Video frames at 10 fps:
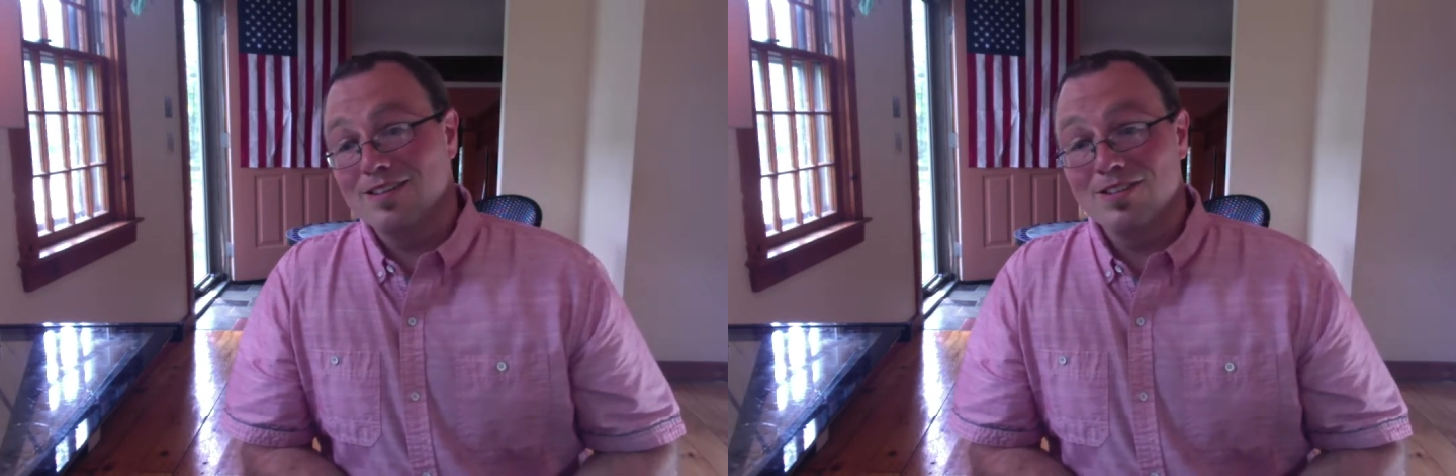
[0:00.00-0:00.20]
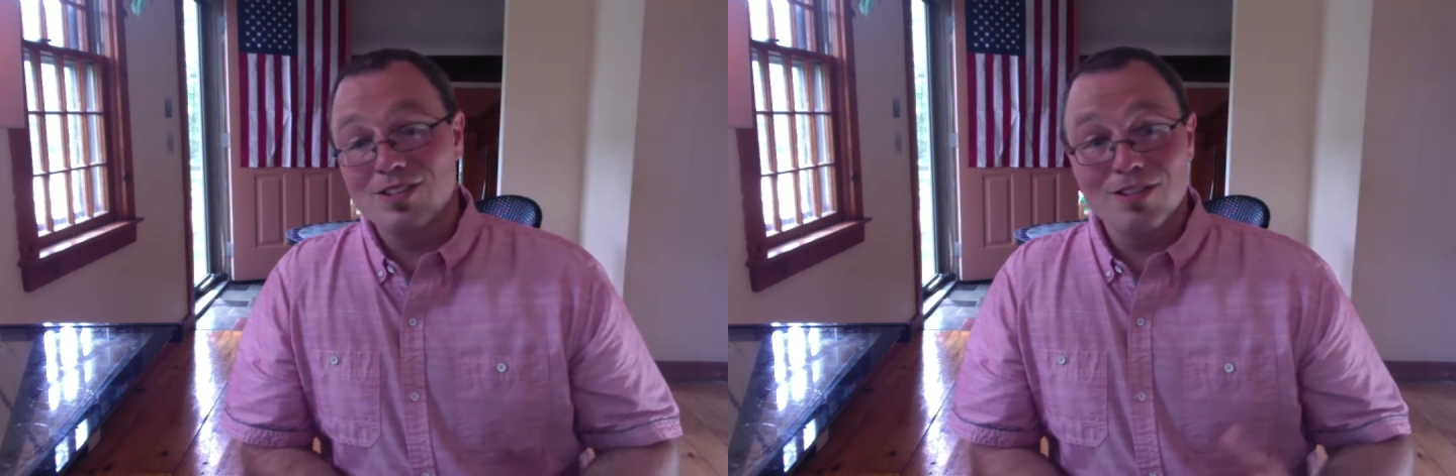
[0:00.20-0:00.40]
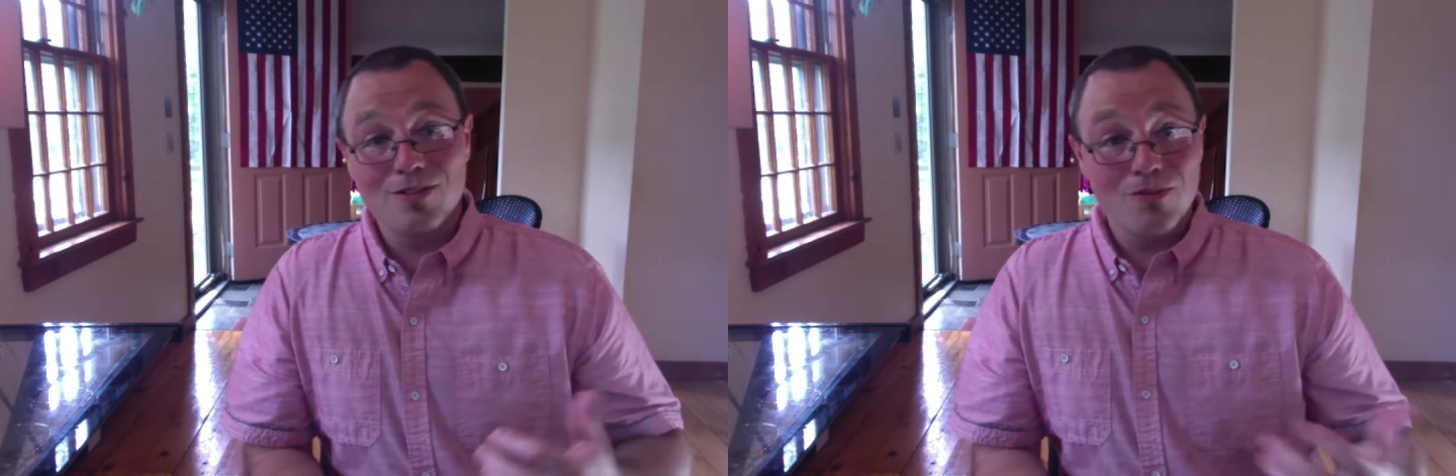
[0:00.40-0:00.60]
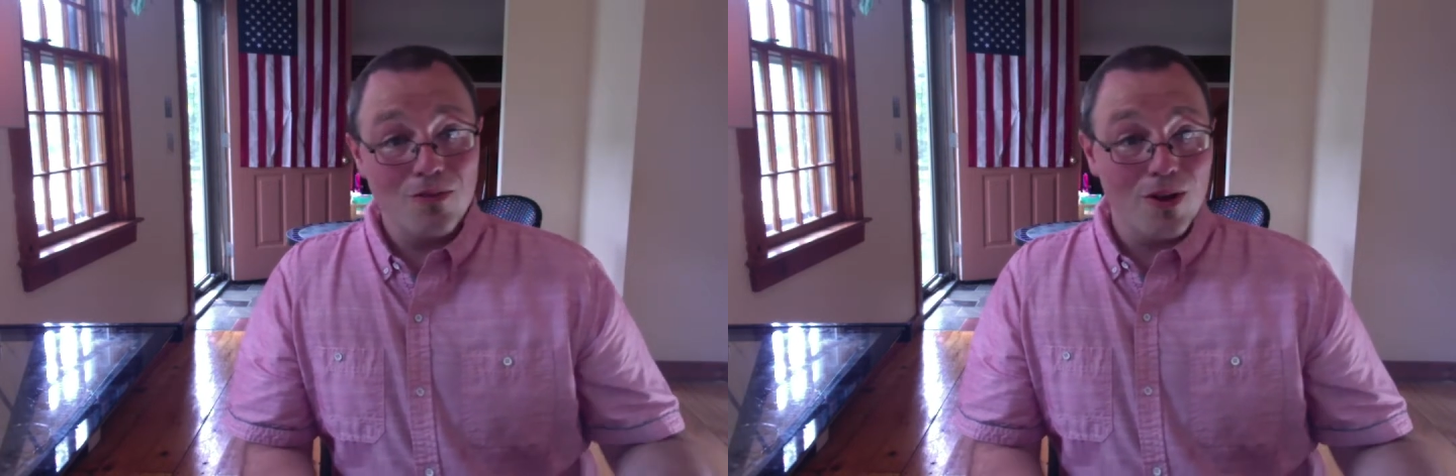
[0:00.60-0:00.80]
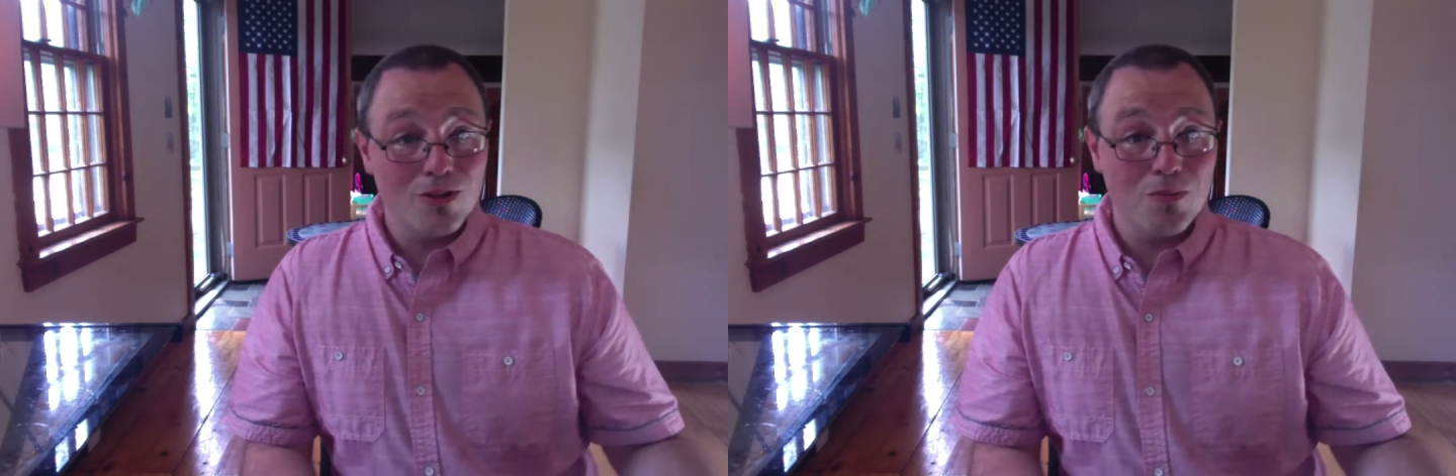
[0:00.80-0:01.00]
She's
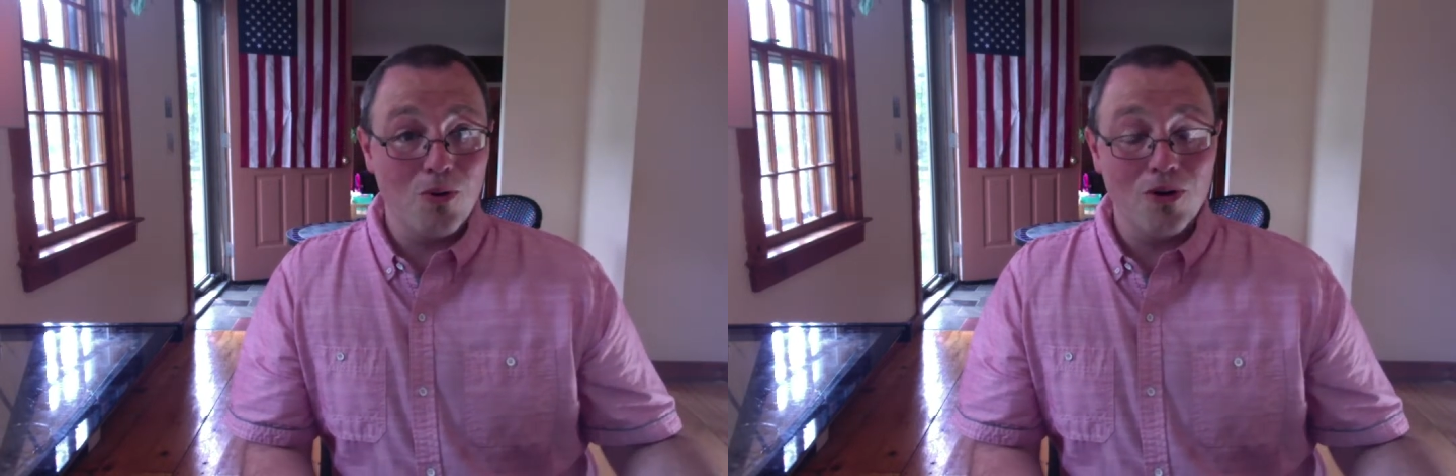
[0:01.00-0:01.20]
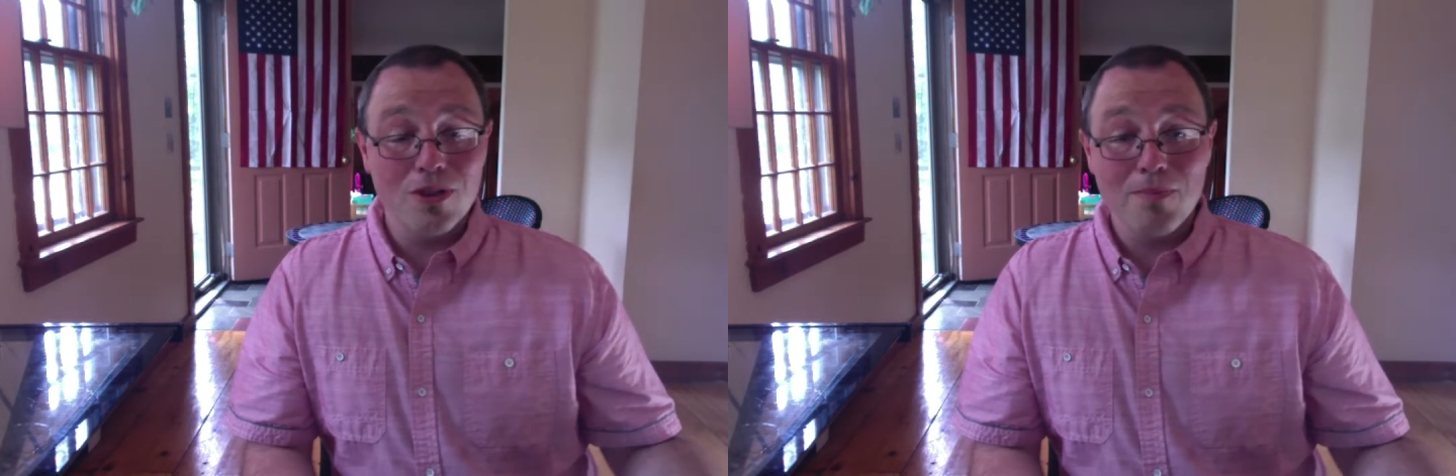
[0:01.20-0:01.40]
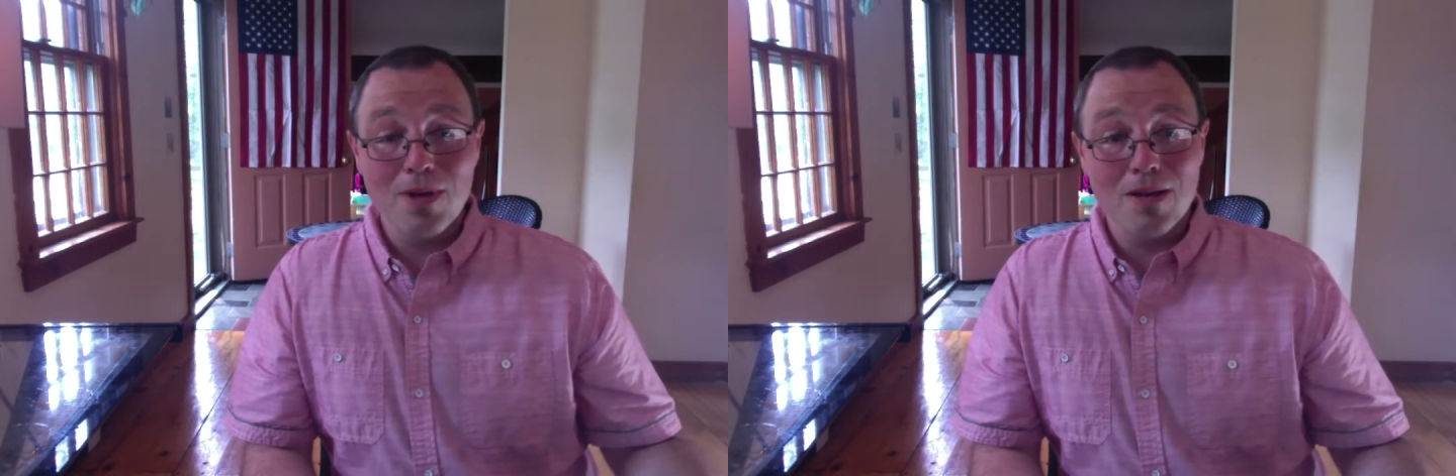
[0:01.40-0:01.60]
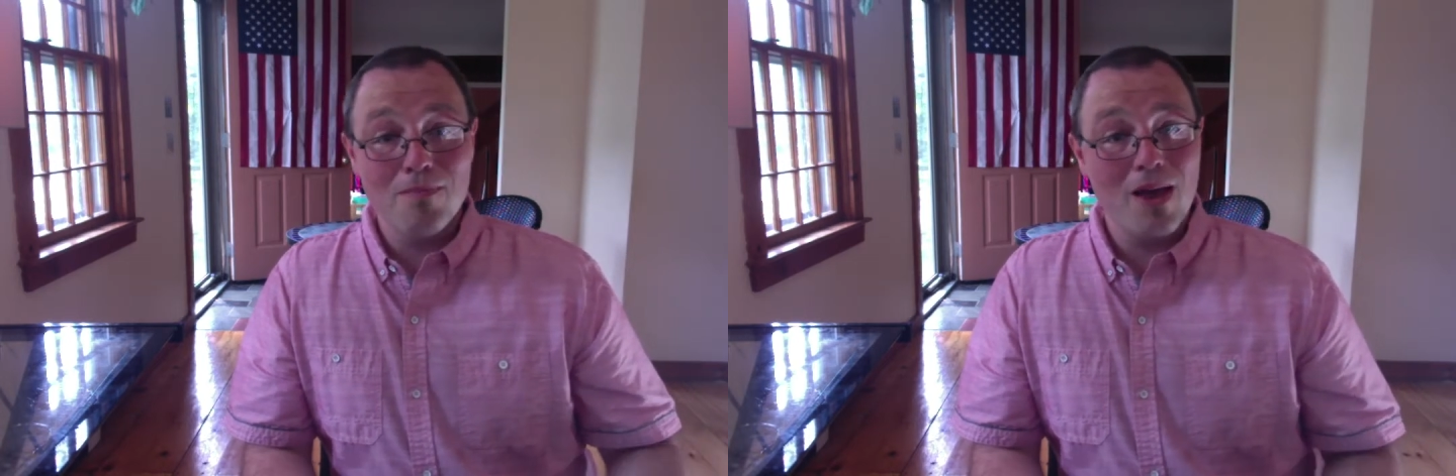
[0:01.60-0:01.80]
supported the big